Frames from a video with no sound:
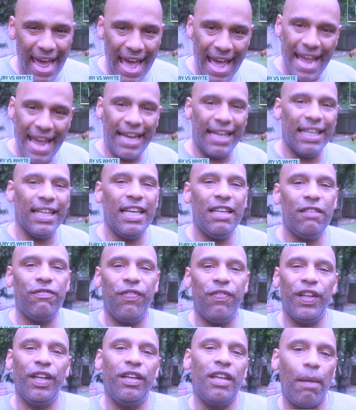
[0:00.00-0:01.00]
angling
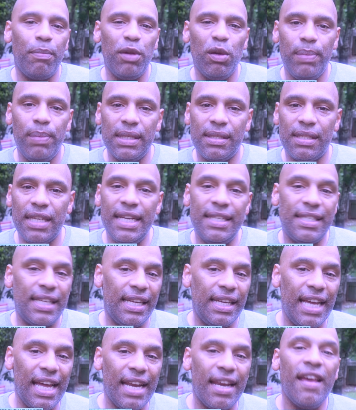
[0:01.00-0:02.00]
for the WBC to
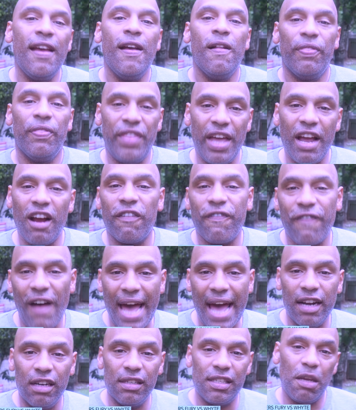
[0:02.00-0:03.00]
get their
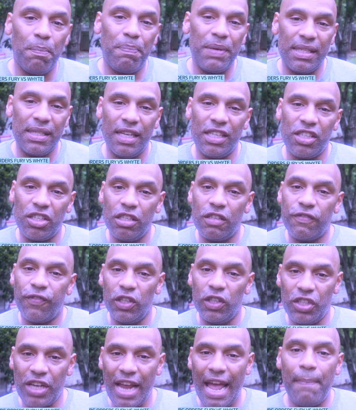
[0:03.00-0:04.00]
fighters in positions
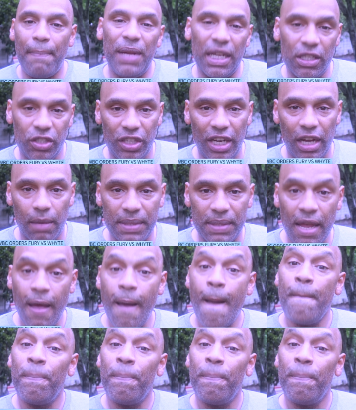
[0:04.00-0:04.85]
for championships,